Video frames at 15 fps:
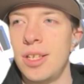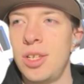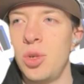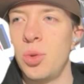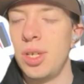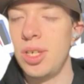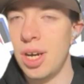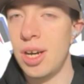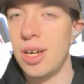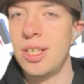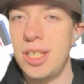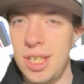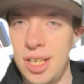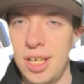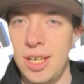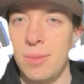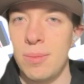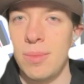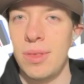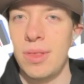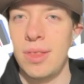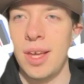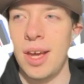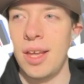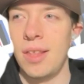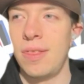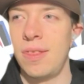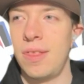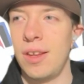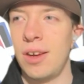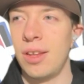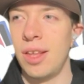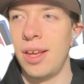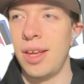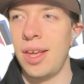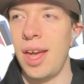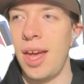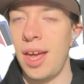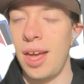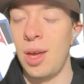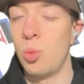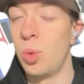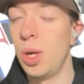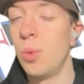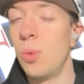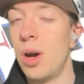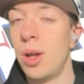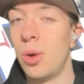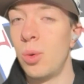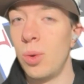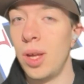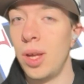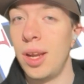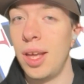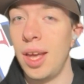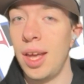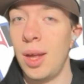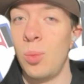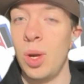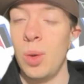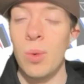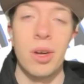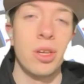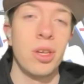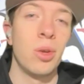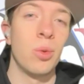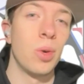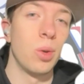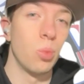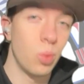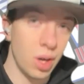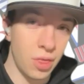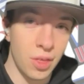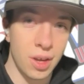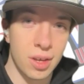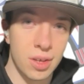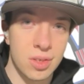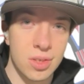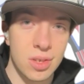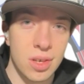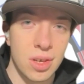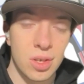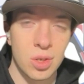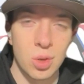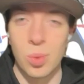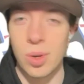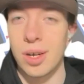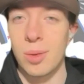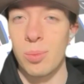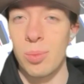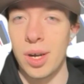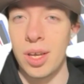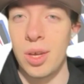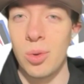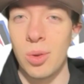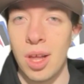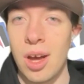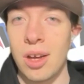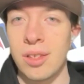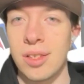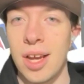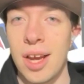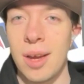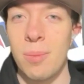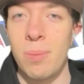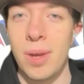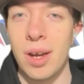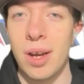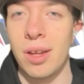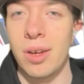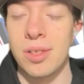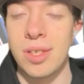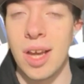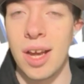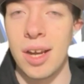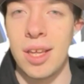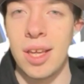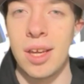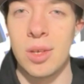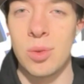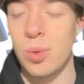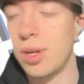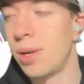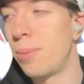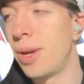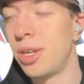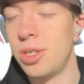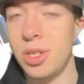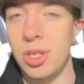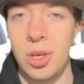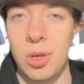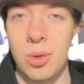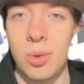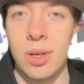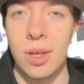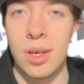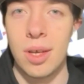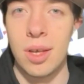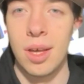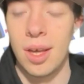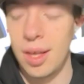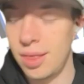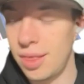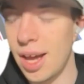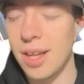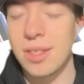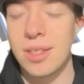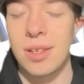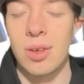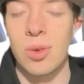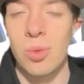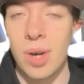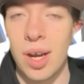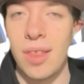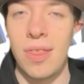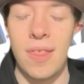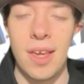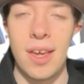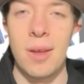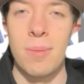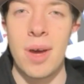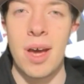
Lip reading: to a young team, that they're like, hey, we want to win and we want you to win with us. So we're going to bring you alongside, be our little sidekicks. We're going to mentor you. That's a great thing in